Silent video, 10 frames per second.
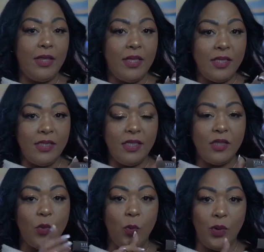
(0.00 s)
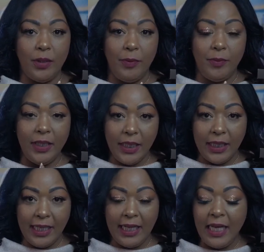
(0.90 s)
This is what the baby
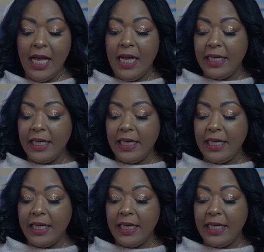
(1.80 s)
look like.